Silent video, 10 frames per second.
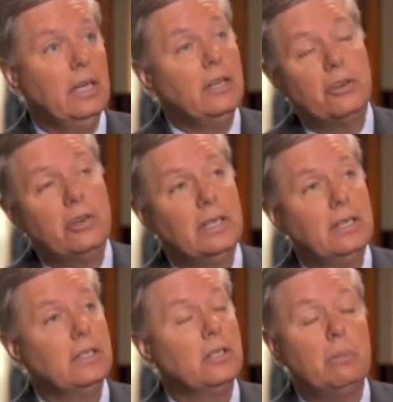and turn it
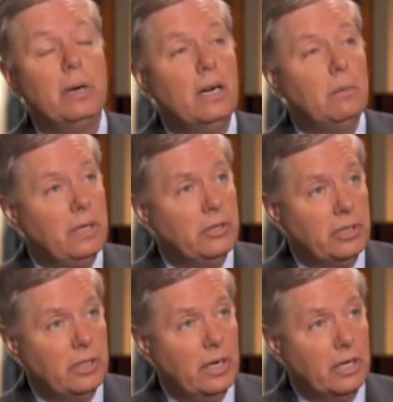into a
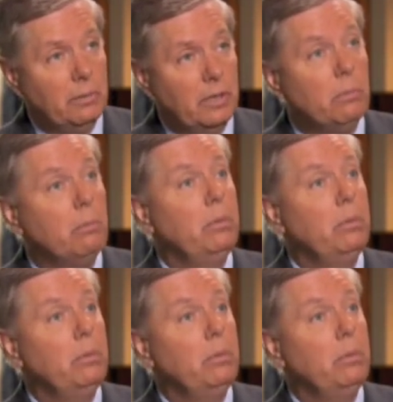biometric document.